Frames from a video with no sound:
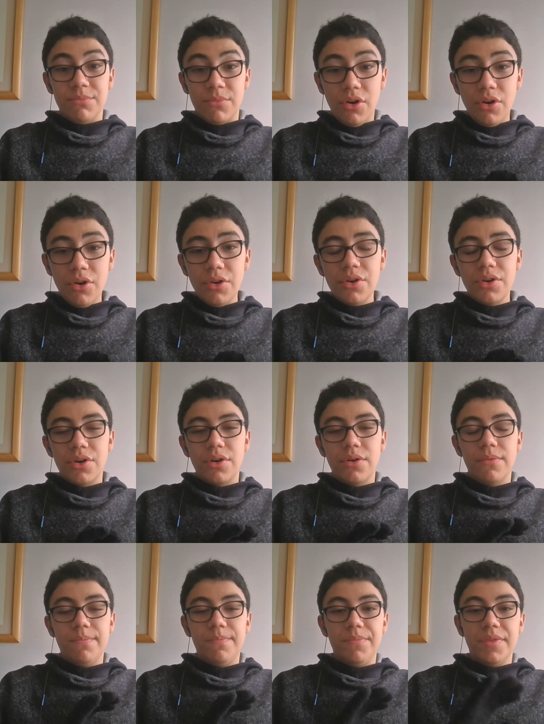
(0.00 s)

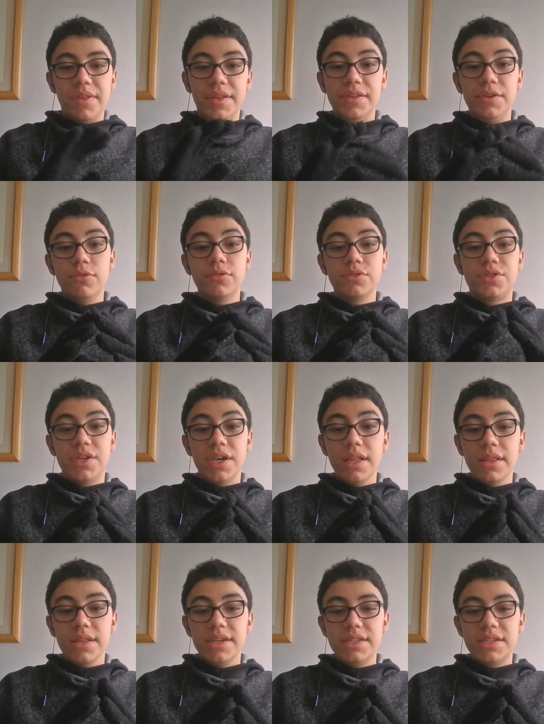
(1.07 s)
more you
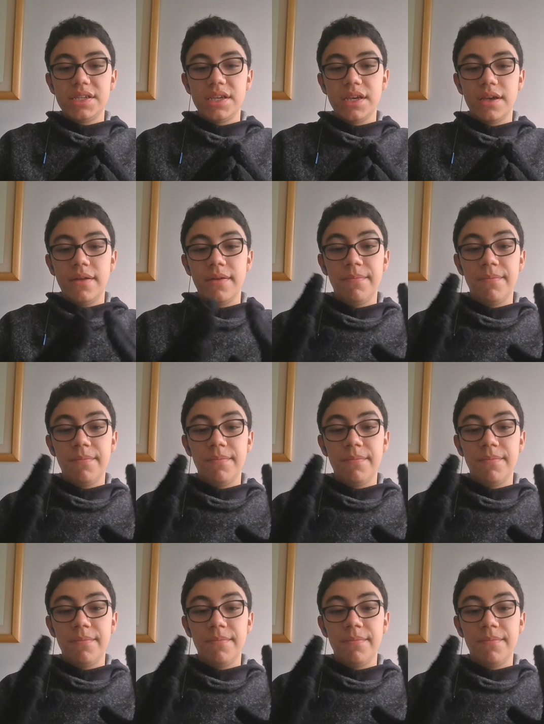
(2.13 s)
tell it,